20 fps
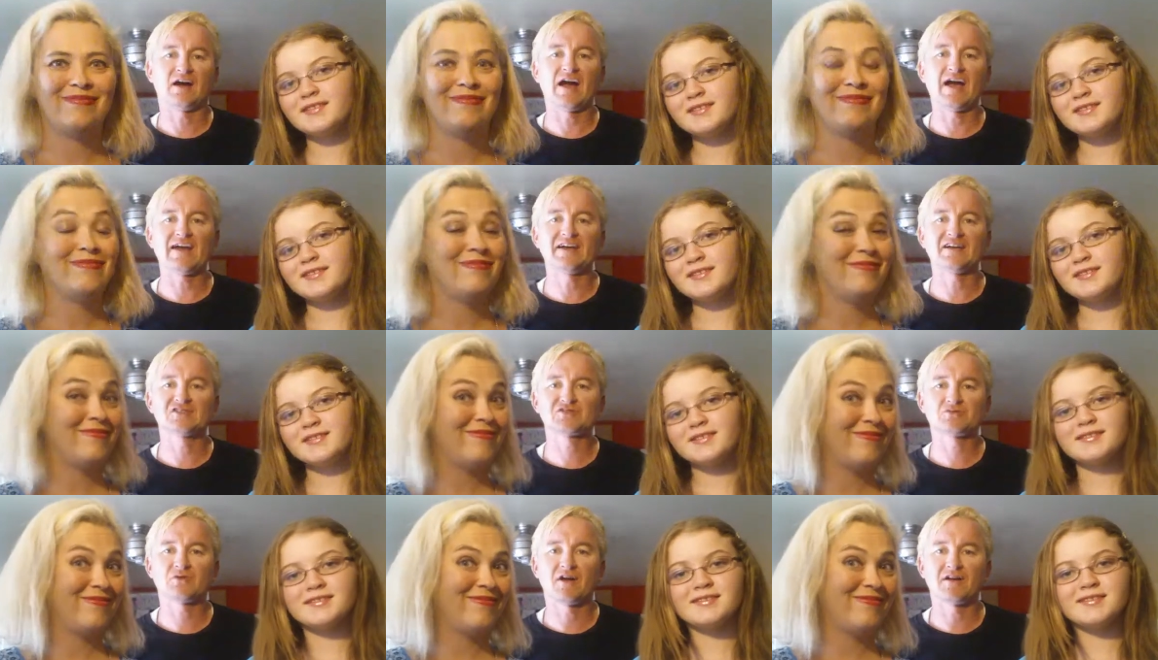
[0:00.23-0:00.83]

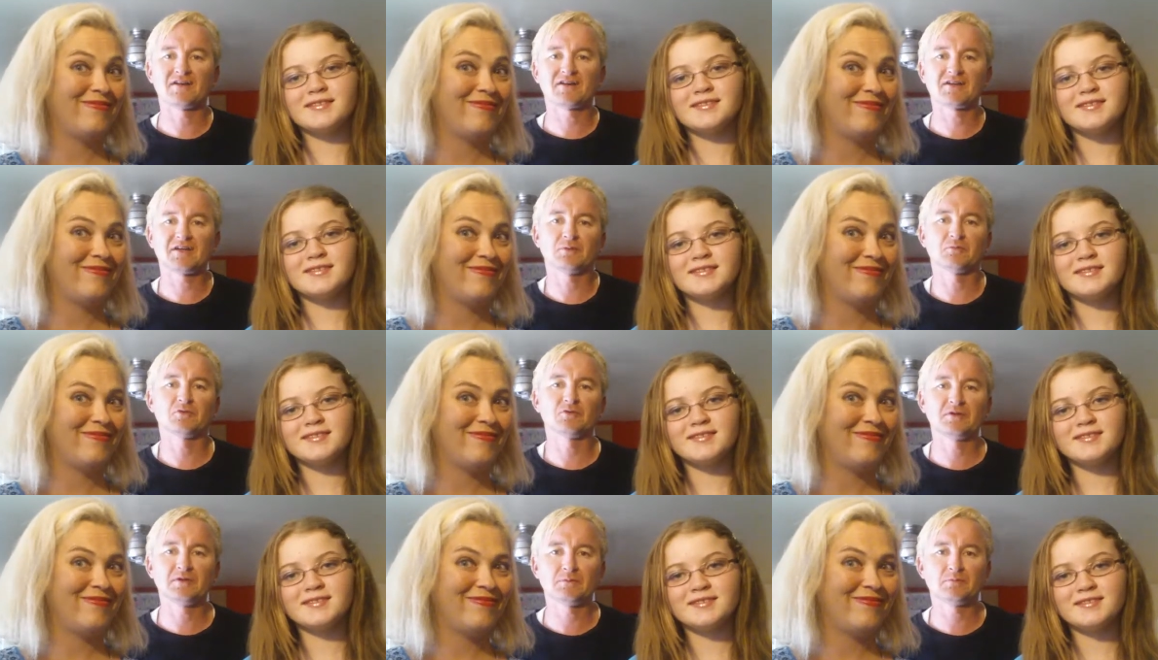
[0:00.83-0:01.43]
Speaker 1: Hi, it's Ron and
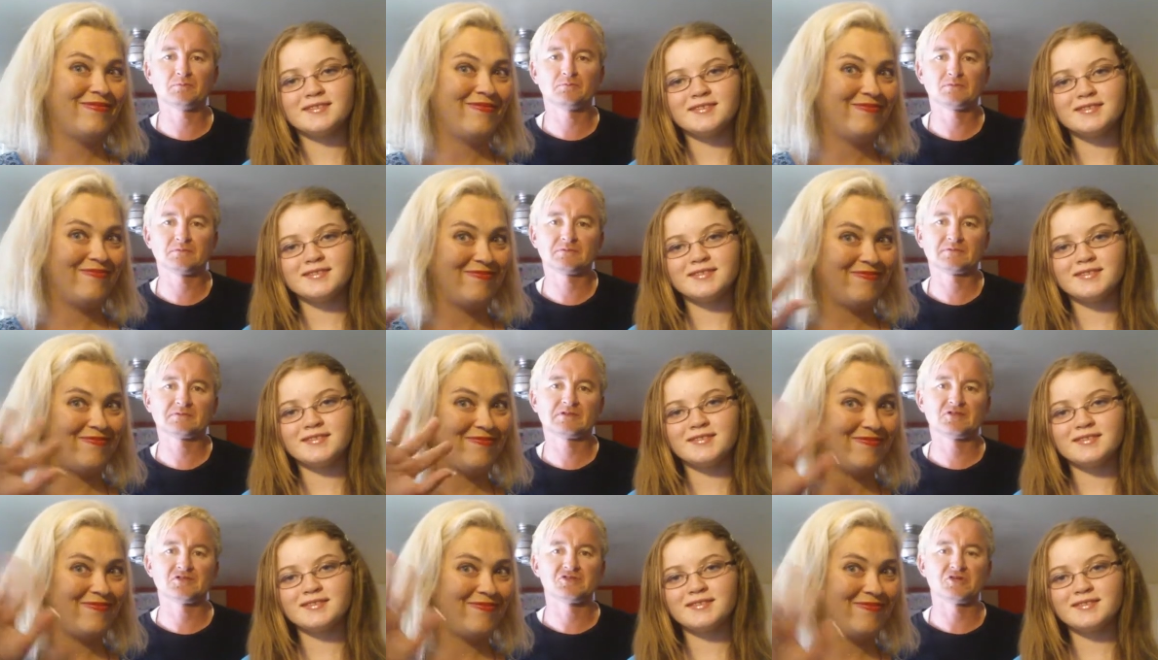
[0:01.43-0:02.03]
Kimberly,
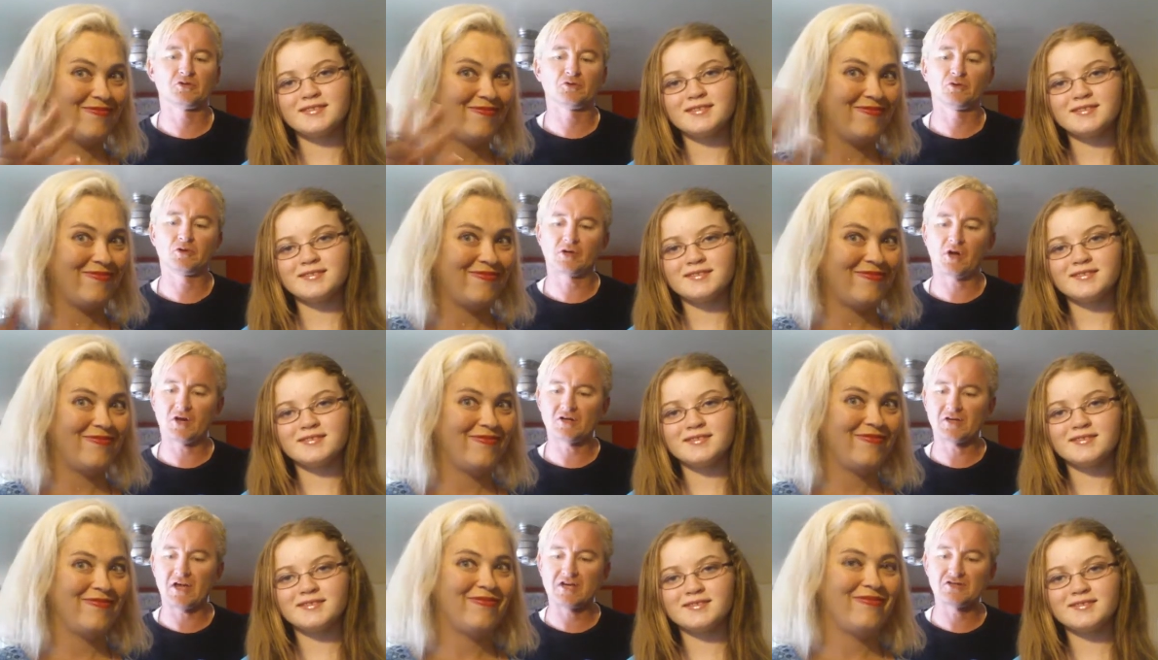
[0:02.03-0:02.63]
continuing
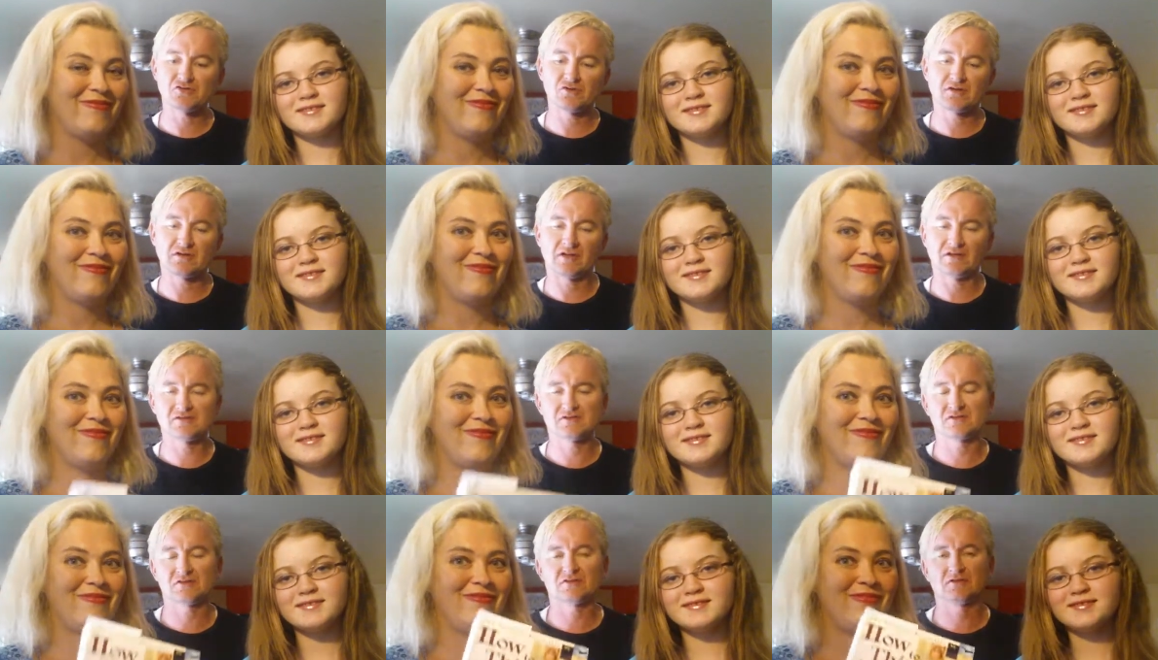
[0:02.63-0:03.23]
our
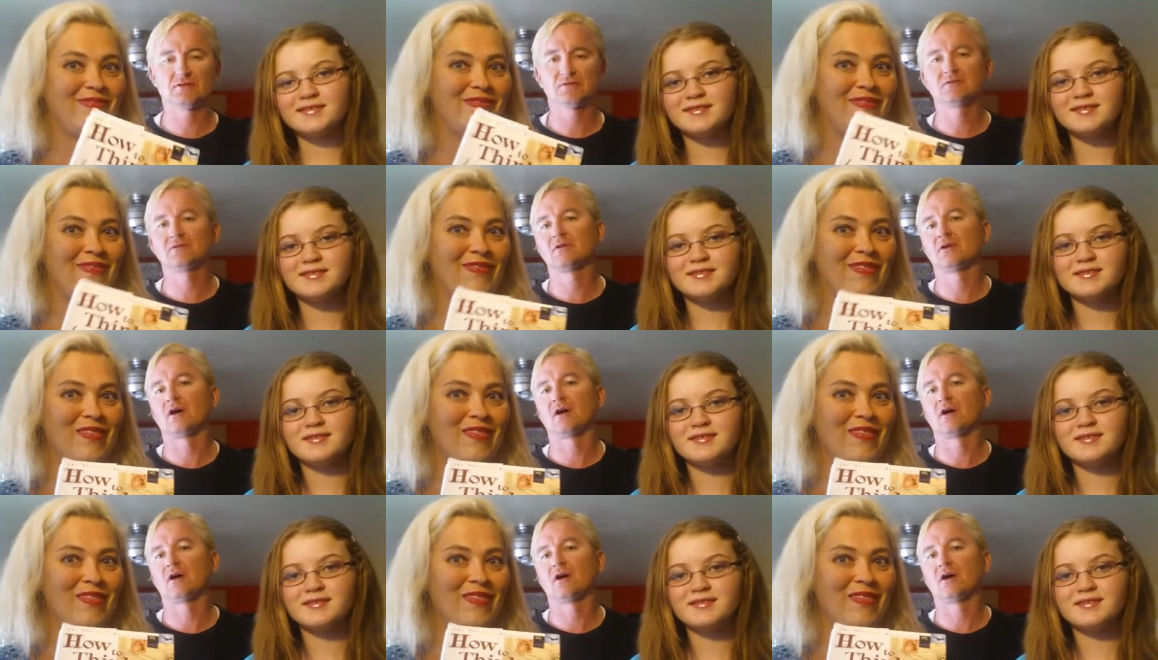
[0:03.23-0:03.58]
education